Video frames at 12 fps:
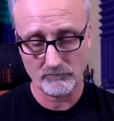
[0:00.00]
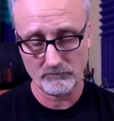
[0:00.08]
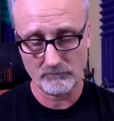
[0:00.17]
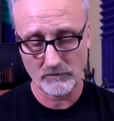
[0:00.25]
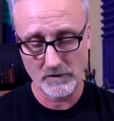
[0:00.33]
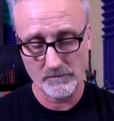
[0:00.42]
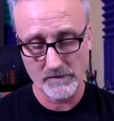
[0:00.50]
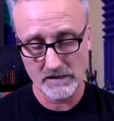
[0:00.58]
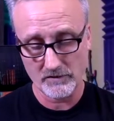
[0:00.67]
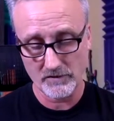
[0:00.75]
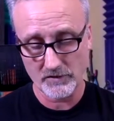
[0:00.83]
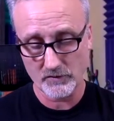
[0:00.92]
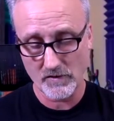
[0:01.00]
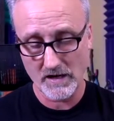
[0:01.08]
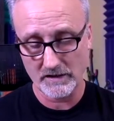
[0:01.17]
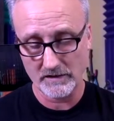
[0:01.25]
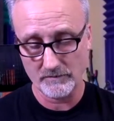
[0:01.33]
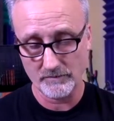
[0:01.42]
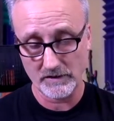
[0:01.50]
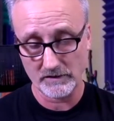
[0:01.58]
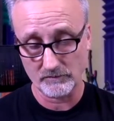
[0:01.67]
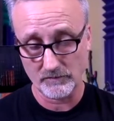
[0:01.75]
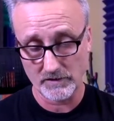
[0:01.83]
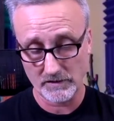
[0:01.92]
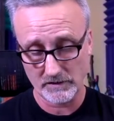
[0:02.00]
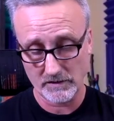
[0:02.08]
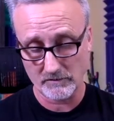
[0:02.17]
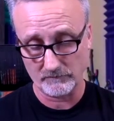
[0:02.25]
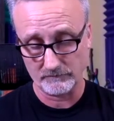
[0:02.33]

the meter is right in the middle. Where'd it go?